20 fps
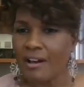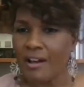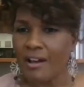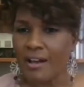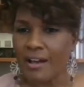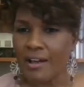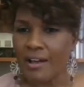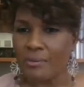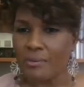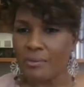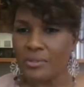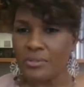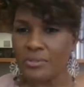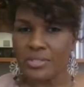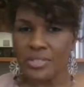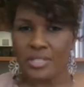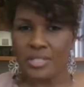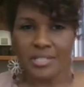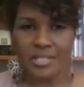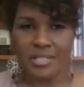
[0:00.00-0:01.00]
I will
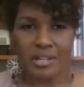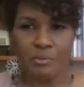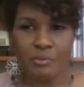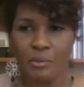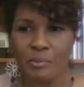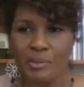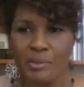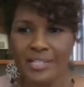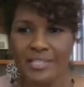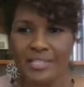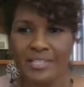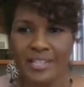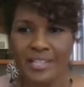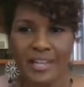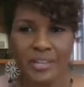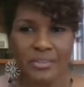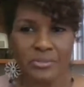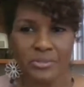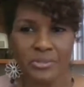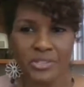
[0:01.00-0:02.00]
just take a moment and
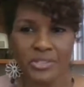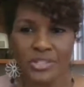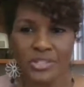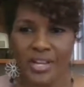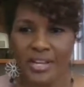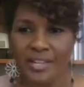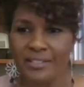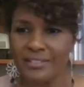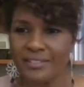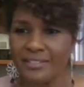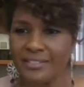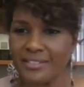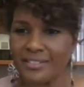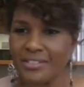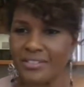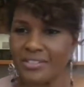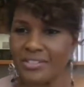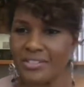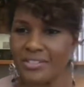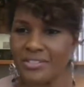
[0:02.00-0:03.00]
scan through the chat
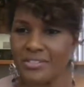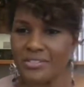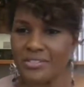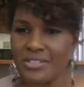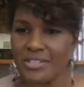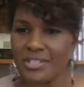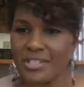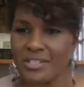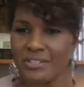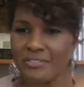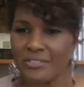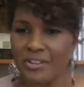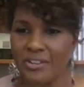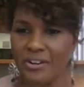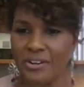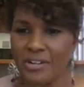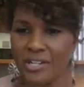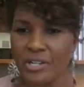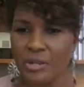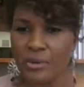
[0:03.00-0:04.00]
to see if
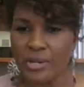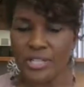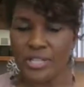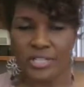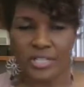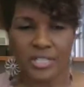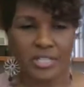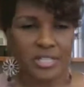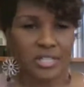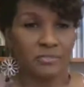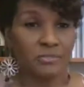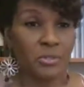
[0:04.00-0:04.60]
there are any questions.